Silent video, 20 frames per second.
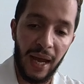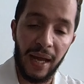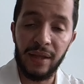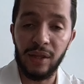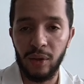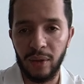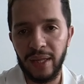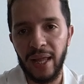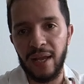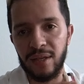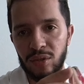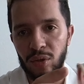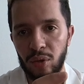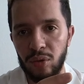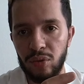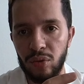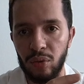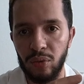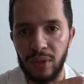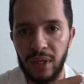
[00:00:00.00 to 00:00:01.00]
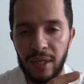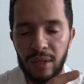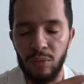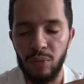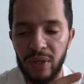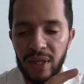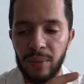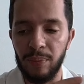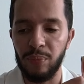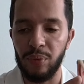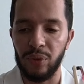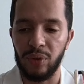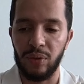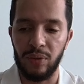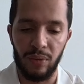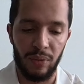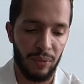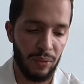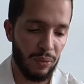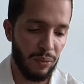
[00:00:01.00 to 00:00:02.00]
And the glass also, they really put
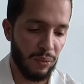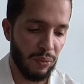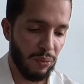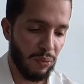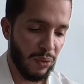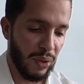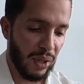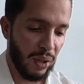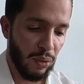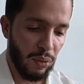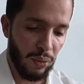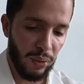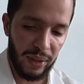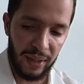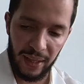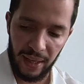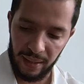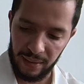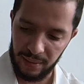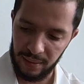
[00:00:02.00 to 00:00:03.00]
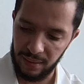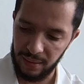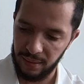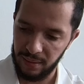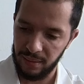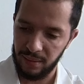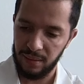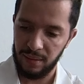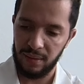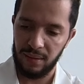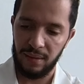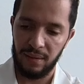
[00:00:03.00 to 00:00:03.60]
really cool glass.